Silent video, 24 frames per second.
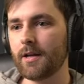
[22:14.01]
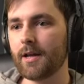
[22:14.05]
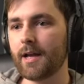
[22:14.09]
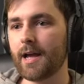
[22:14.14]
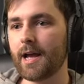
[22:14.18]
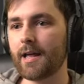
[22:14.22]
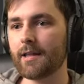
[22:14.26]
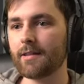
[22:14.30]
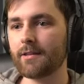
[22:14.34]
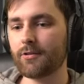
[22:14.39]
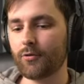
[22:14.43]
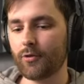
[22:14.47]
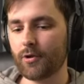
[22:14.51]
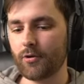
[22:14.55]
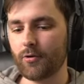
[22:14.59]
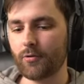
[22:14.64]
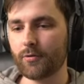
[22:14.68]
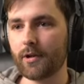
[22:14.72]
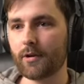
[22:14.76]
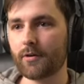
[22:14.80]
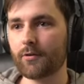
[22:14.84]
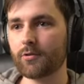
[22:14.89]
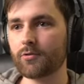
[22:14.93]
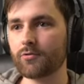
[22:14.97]
and you can hold
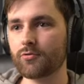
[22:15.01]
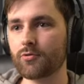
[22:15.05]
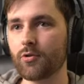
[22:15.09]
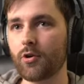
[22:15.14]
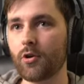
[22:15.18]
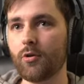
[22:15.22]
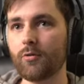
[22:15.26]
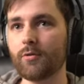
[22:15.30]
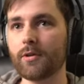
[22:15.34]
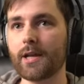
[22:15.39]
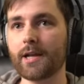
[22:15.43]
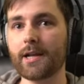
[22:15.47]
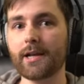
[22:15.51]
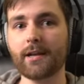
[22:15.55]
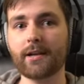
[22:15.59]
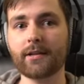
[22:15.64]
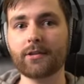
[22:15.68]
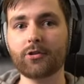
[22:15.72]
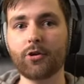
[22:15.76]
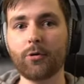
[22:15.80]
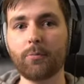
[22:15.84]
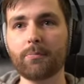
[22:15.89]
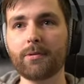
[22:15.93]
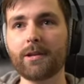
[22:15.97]
down Control and in the
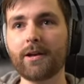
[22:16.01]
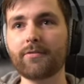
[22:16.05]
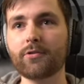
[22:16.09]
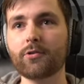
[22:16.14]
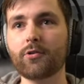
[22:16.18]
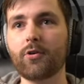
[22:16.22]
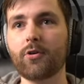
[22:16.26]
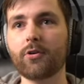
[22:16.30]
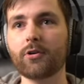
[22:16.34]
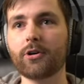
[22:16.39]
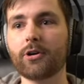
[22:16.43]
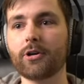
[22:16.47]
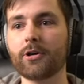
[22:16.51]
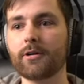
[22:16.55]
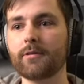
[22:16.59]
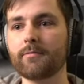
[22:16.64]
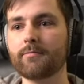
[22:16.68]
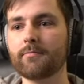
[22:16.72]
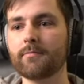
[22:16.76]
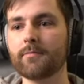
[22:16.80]
top left corner